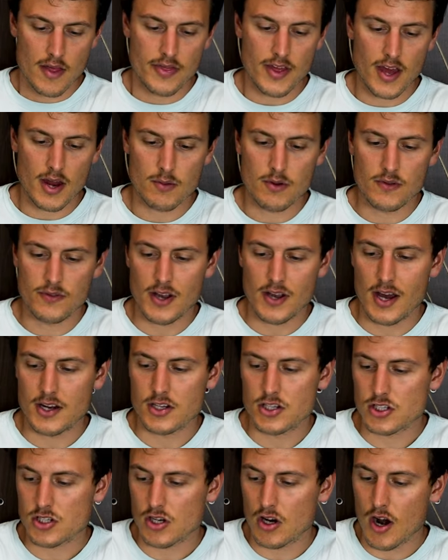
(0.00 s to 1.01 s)
Then we've
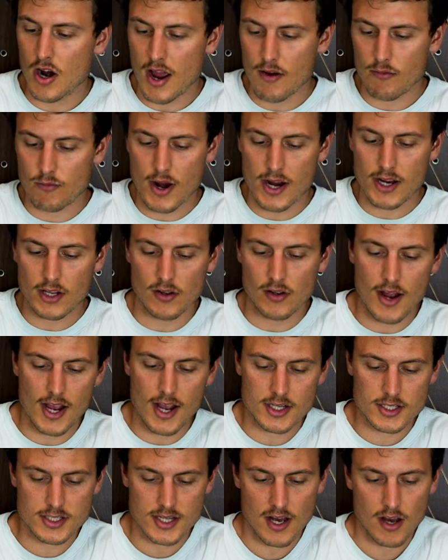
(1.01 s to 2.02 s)
got just our
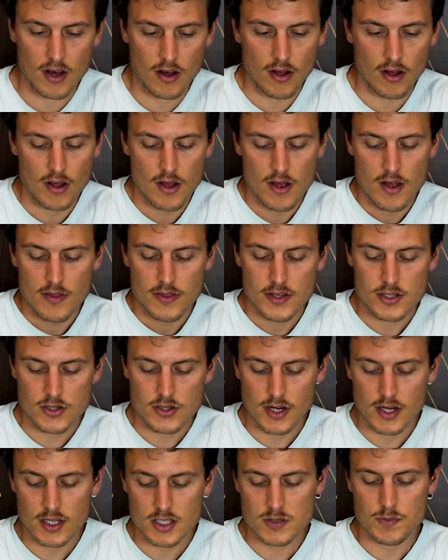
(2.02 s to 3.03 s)
regular XL. These are
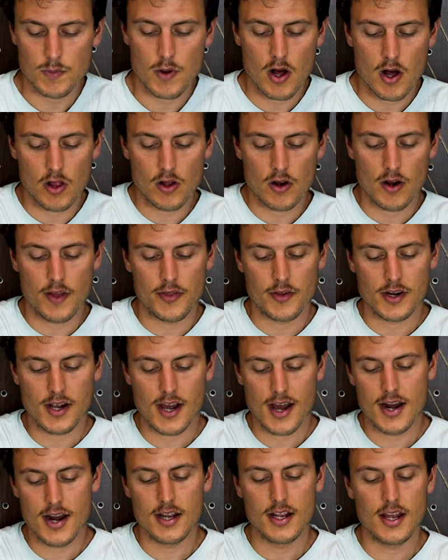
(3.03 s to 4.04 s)
getting smaller and they're
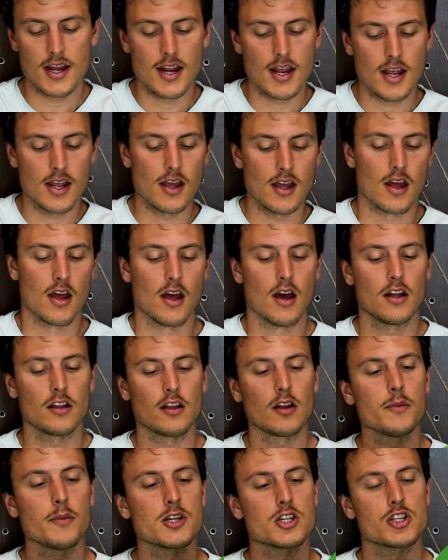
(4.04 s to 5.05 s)
kind of getting a
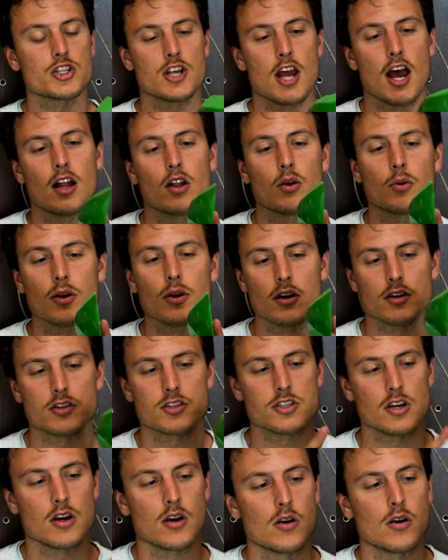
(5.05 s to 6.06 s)
little bit shallower.
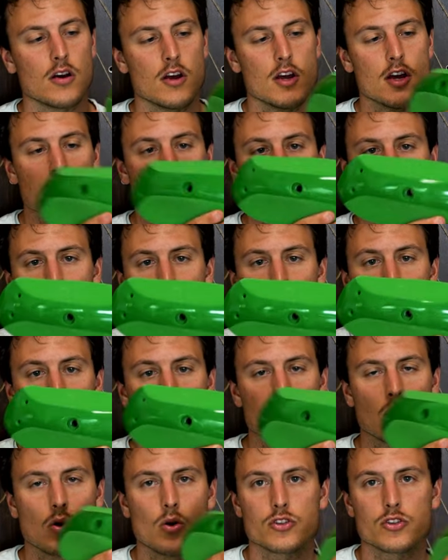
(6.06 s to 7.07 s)
So some of
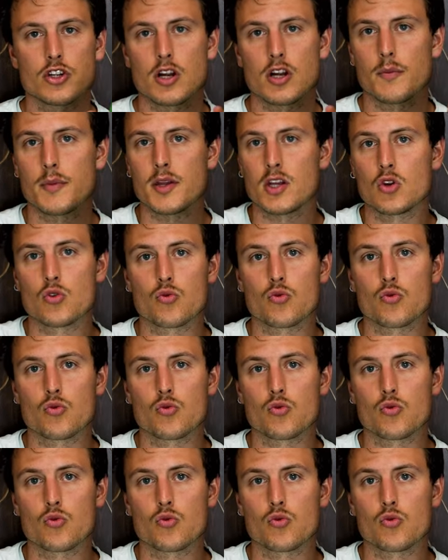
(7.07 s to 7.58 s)
these holds are going to be